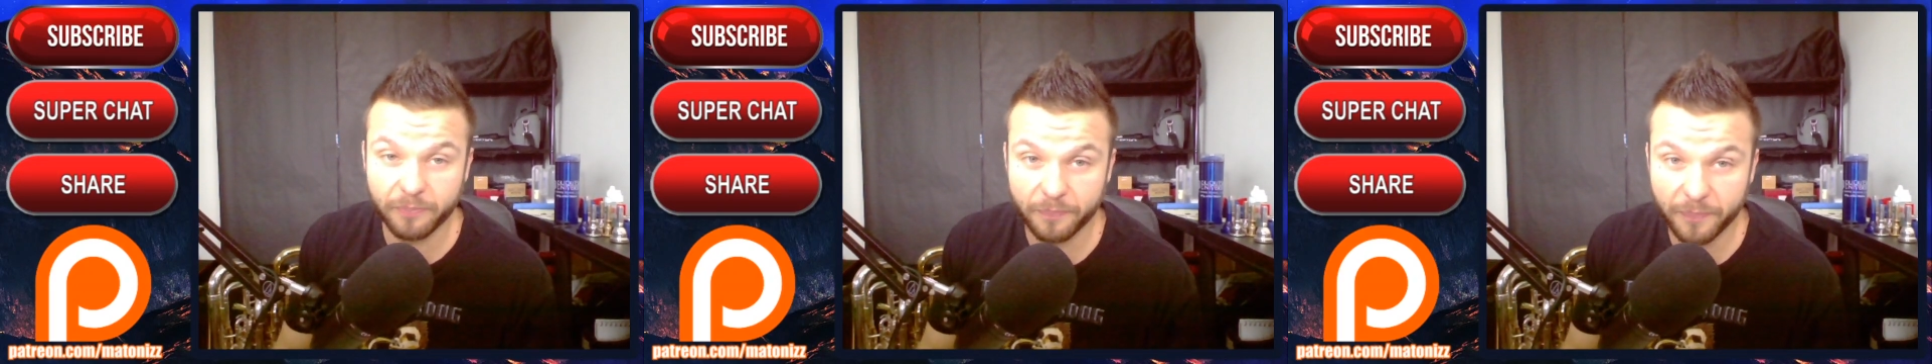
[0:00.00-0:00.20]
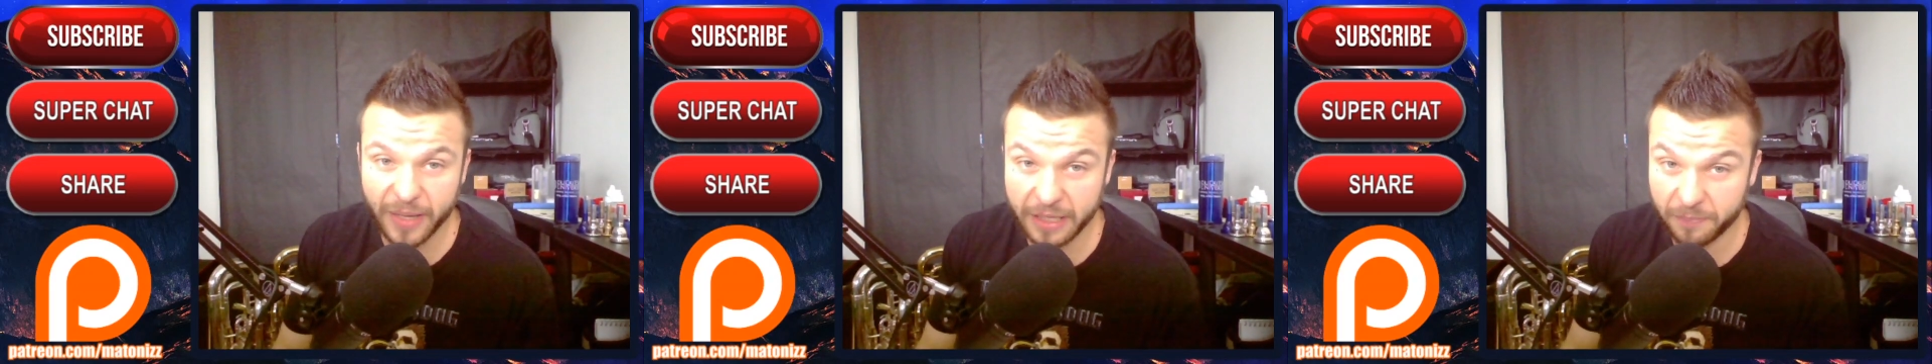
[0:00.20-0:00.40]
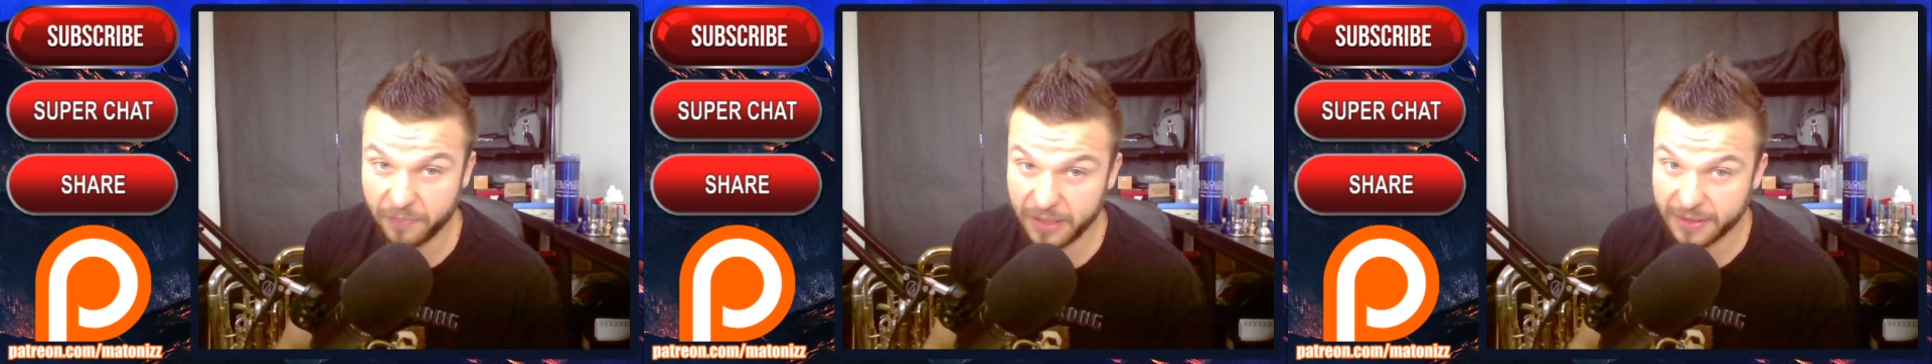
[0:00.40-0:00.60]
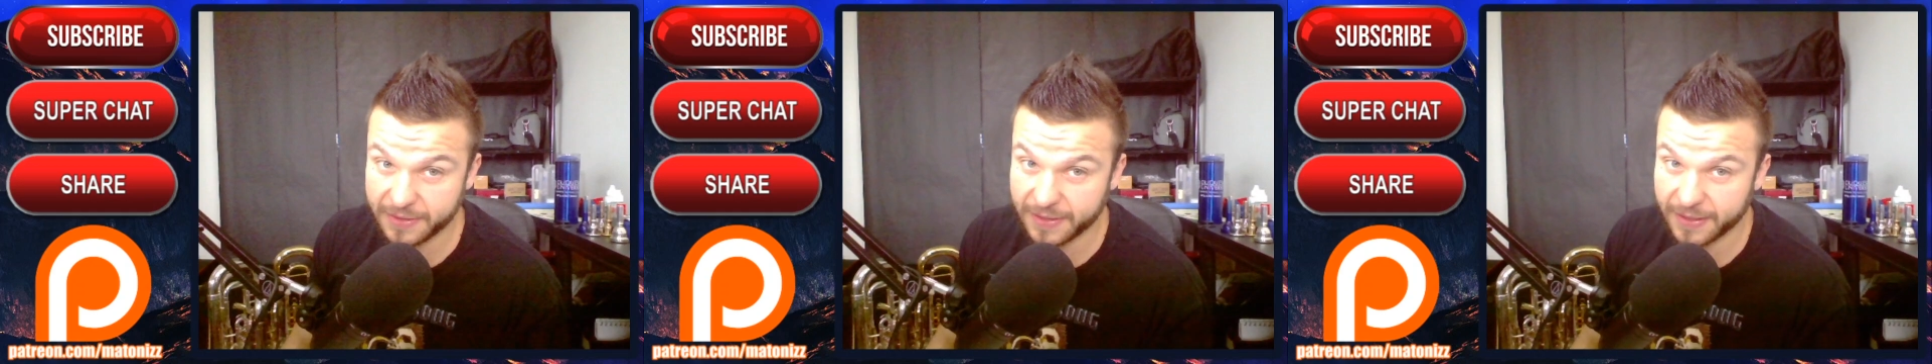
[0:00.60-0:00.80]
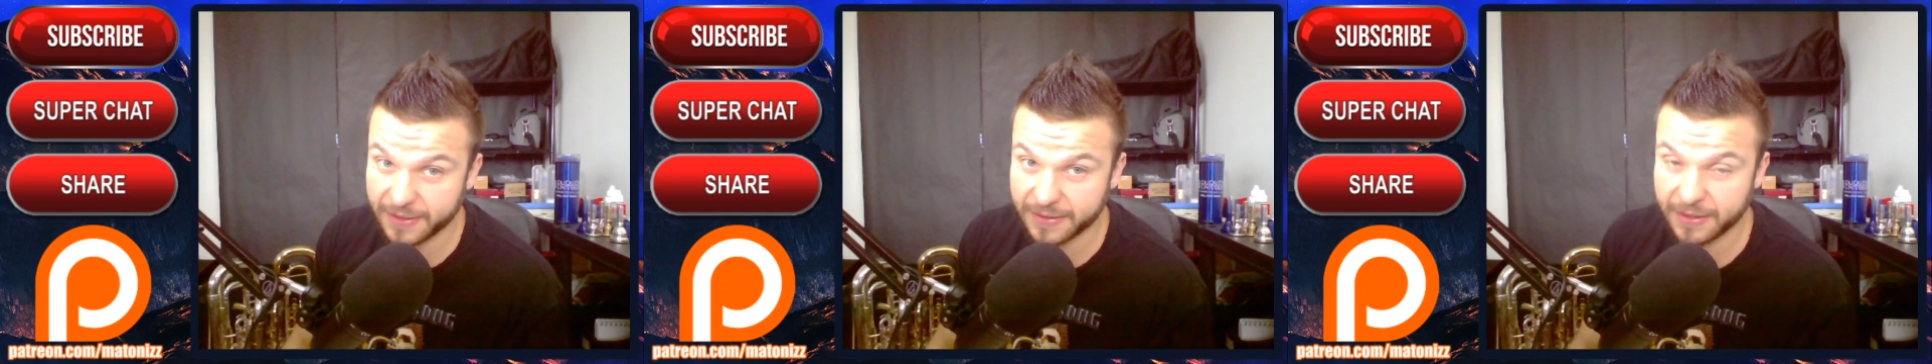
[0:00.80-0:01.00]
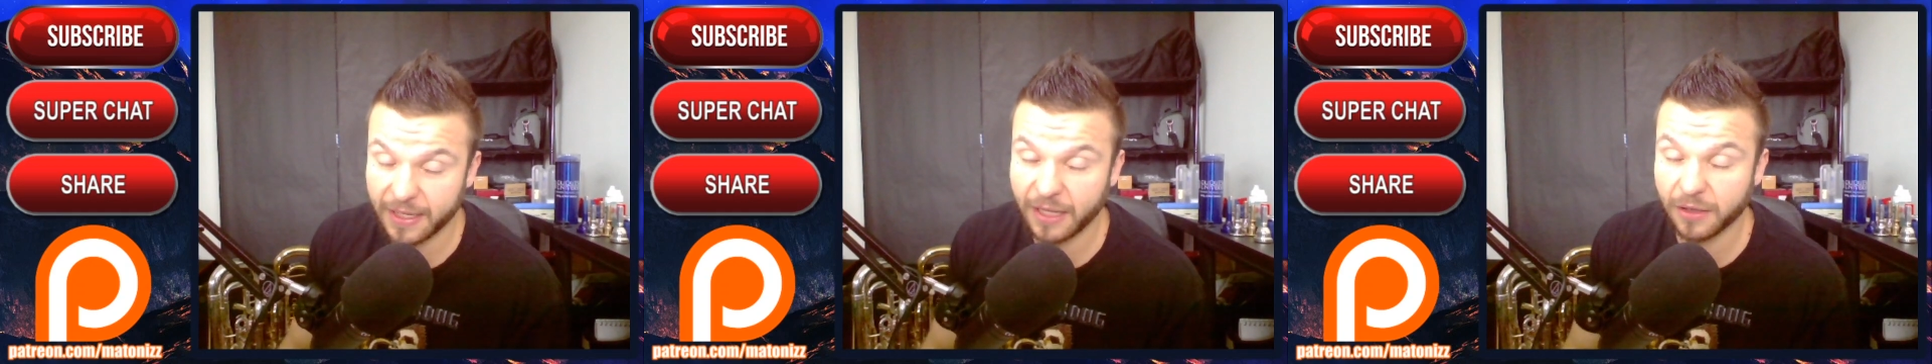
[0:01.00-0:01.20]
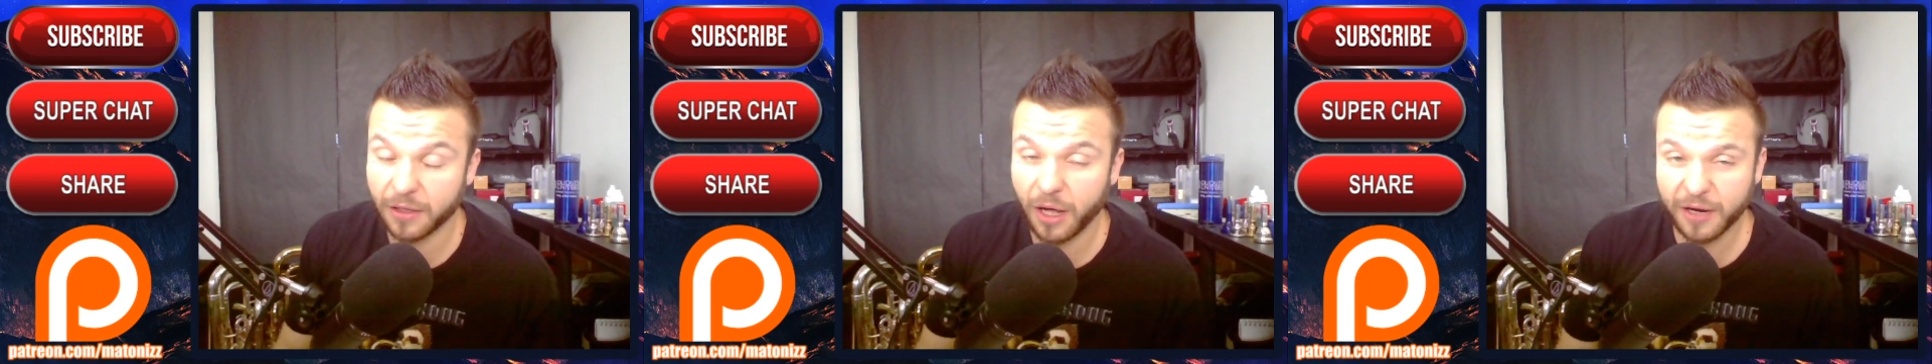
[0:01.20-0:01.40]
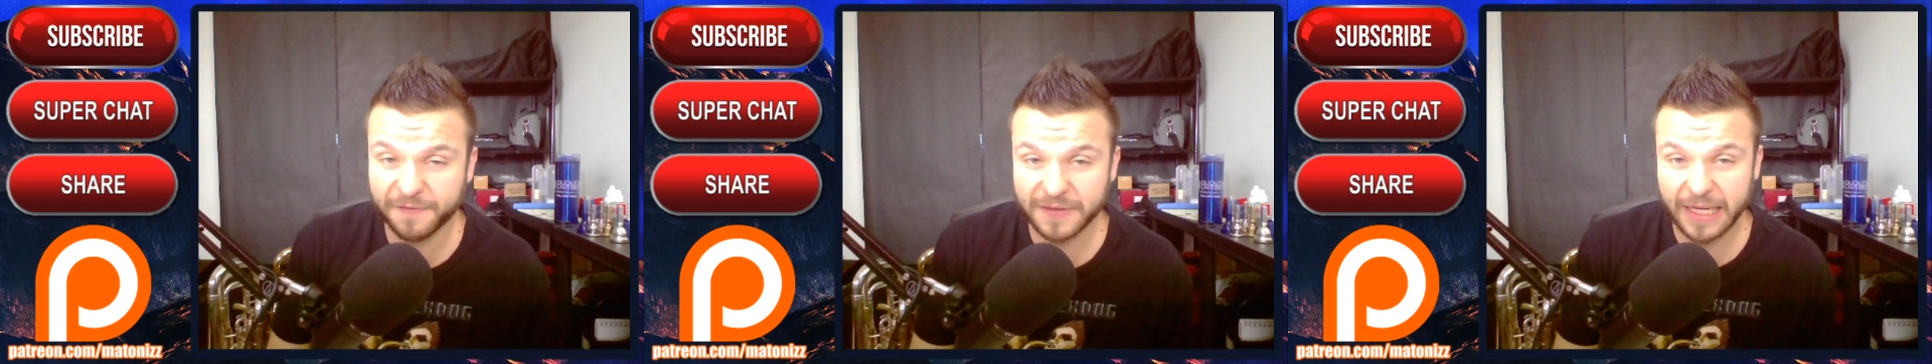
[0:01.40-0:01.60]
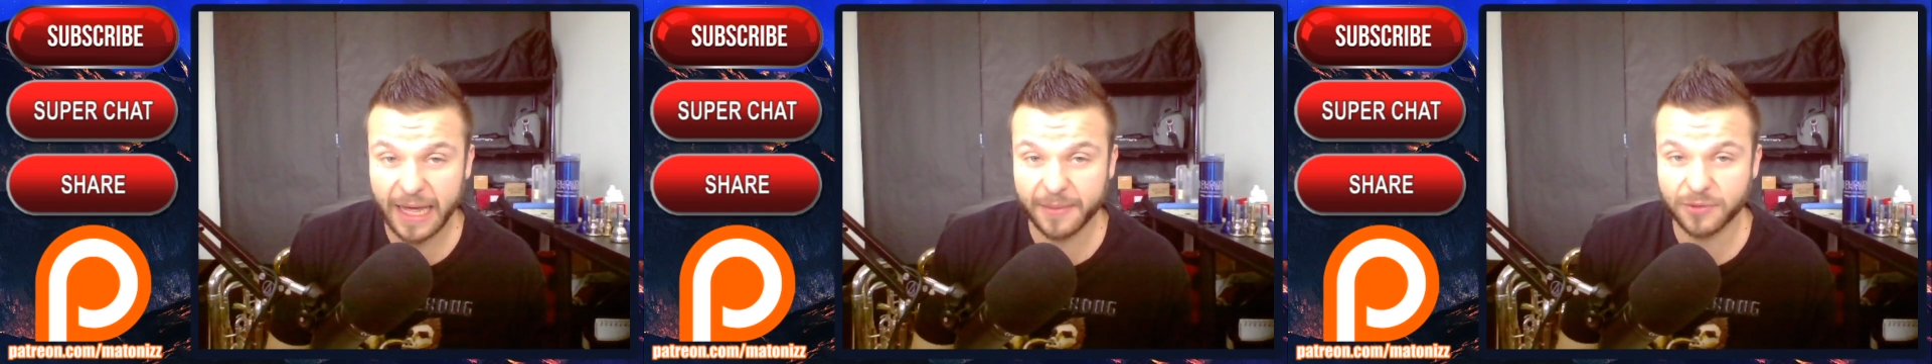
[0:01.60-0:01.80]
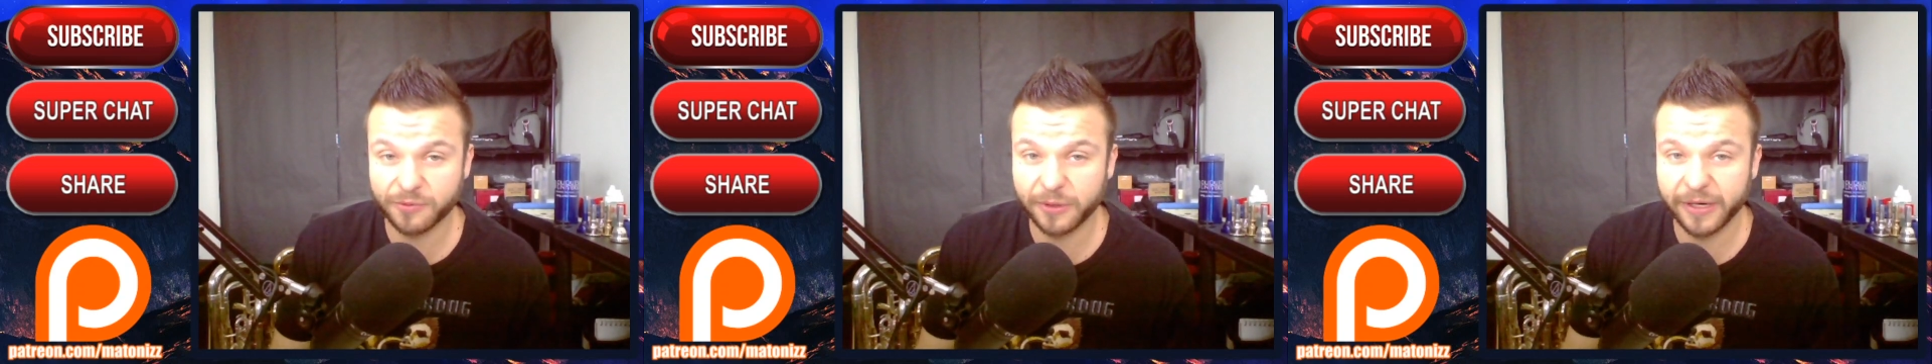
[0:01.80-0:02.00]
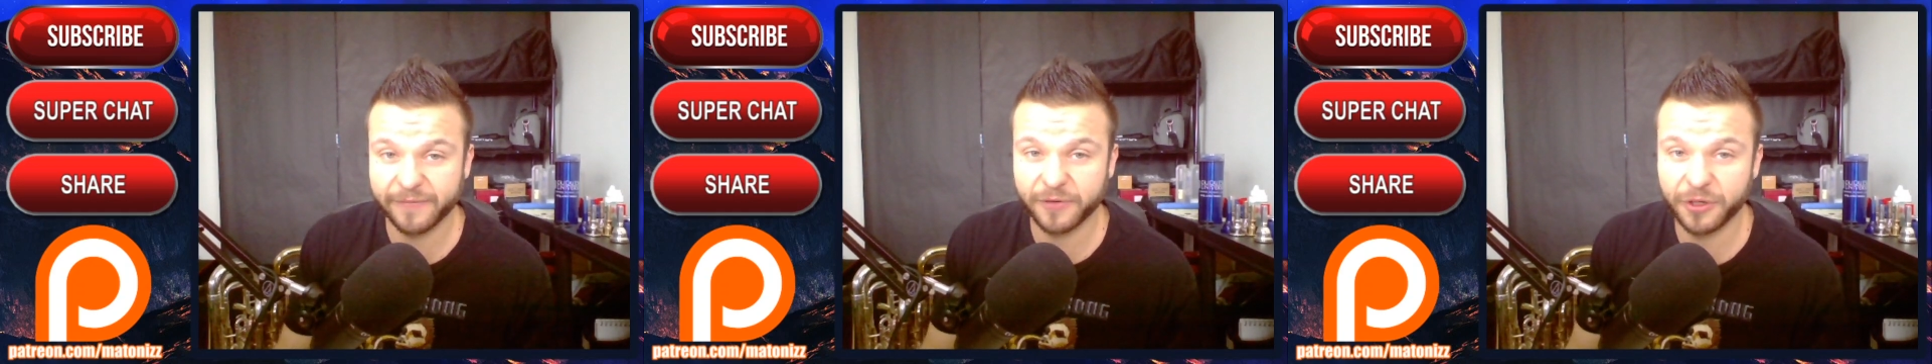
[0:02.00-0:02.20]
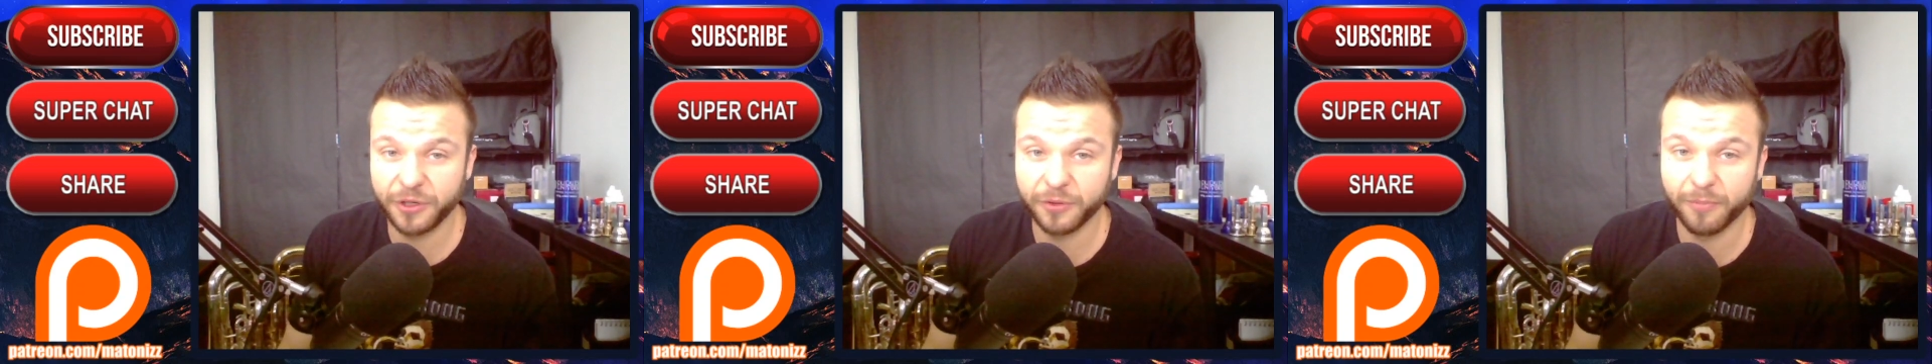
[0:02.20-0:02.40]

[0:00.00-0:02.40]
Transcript: Pick pieces. A lot of times whenever you